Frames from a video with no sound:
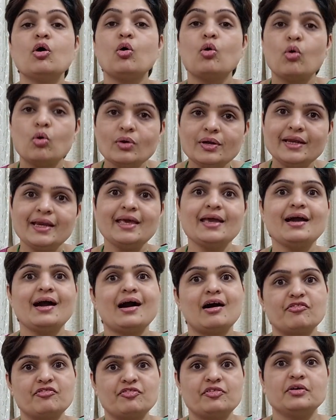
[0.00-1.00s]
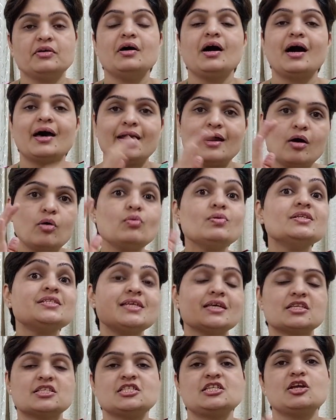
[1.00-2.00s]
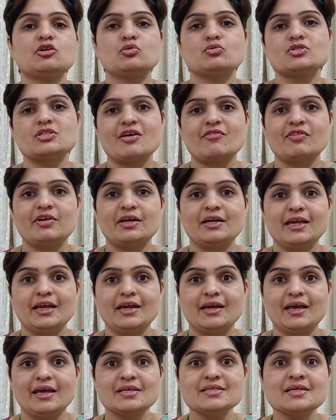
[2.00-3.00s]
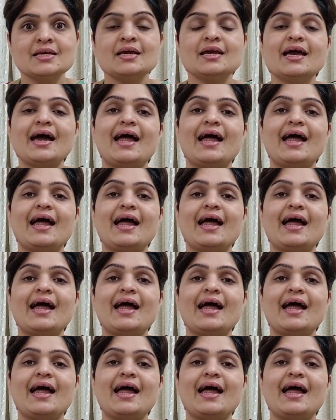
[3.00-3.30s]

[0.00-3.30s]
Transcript: only after around 60 to 70 days,